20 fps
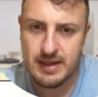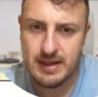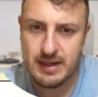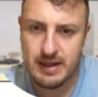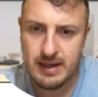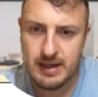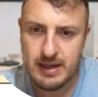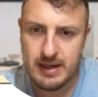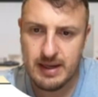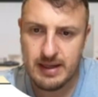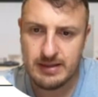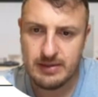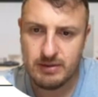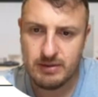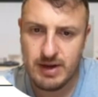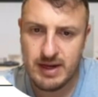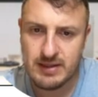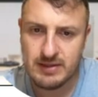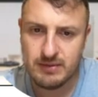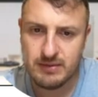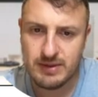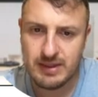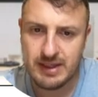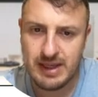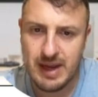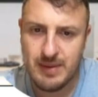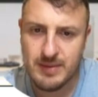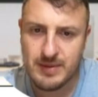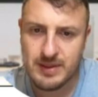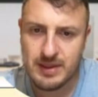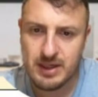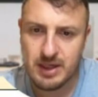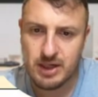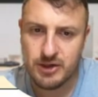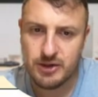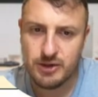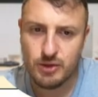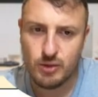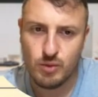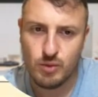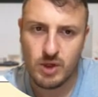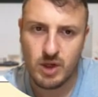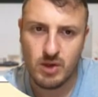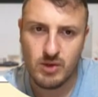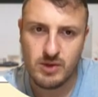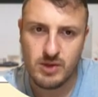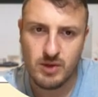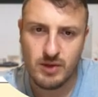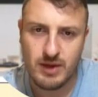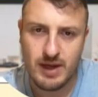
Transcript: Uh, and the rest of the games are too close.